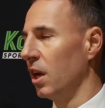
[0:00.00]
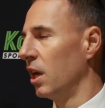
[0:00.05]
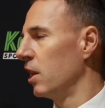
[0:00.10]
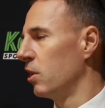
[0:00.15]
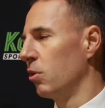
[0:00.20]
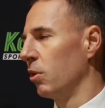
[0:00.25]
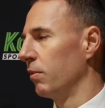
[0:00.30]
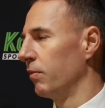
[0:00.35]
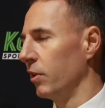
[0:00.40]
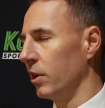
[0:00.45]
He
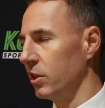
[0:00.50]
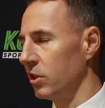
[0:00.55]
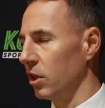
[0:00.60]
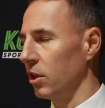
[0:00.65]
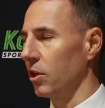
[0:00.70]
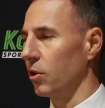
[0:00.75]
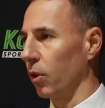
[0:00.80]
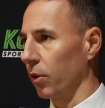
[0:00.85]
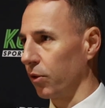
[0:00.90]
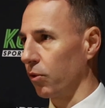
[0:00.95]
could have
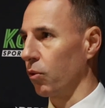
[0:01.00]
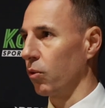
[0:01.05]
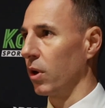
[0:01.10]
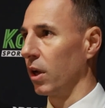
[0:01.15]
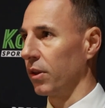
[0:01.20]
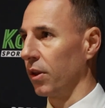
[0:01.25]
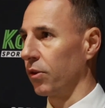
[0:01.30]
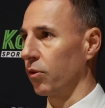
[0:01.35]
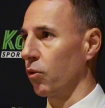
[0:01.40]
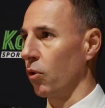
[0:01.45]
easily got through
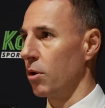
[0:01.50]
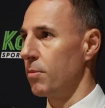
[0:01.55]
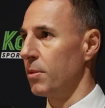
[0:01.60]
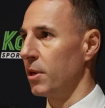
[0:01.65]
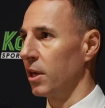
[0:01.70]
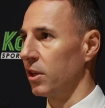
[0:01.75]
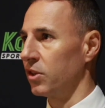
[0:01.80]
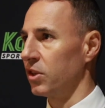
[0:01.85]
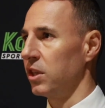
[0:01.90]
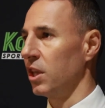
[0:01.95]
another 3
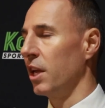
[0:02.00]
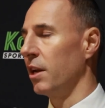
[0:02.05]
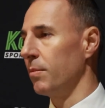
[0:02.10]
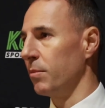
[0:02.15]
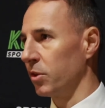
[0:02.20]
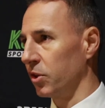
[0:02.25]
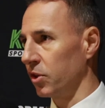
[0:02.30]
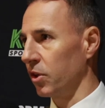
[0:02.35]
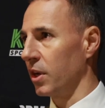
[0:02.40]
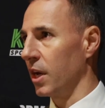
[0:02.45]
minutes. Let
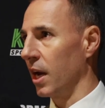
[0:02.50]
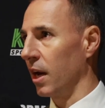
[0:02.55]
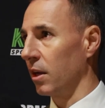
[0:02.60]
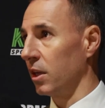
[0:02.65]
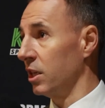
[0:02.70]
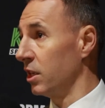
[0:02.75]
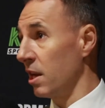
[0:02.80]
him see out.